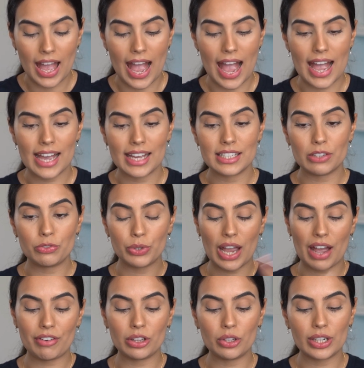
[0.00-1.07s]
And if we
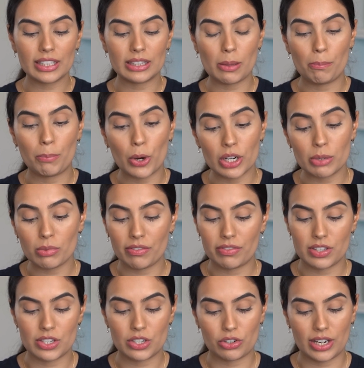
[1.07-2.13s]
have a look at the bottom of
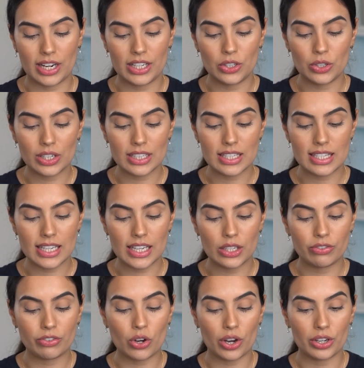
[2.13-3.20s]
the screen, you can see
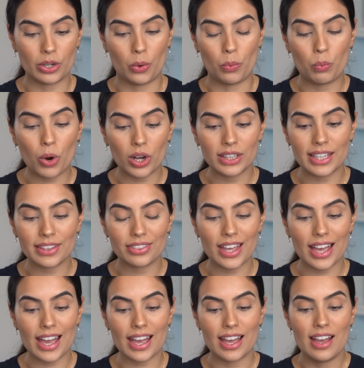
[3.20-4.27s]
you've got your wallet
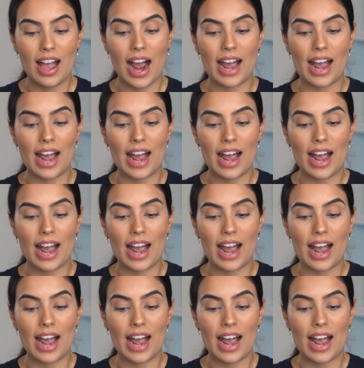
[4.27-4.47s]
there.